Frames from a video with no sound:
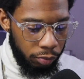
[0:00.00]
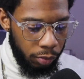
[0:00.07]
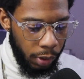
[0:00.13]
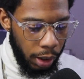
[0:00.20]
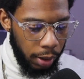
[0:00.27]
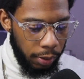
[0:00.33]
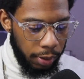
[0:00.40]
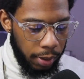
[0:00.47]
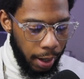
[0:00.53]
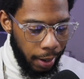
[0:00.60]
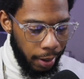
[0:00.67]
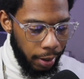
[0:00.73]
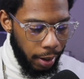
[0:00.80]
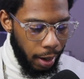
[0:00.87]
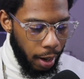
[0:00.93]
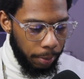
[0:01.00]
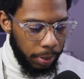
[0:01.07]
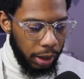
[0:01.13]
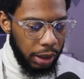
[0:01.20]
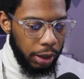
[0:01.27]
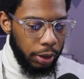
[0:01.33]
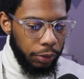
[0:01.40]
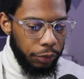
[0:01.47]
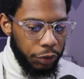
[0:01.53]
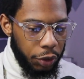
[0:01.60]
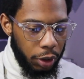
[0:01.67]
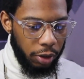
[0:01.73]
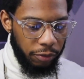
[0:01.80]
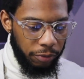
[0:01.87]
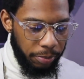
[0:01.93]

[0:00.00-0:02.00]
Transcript: That, I believe, should have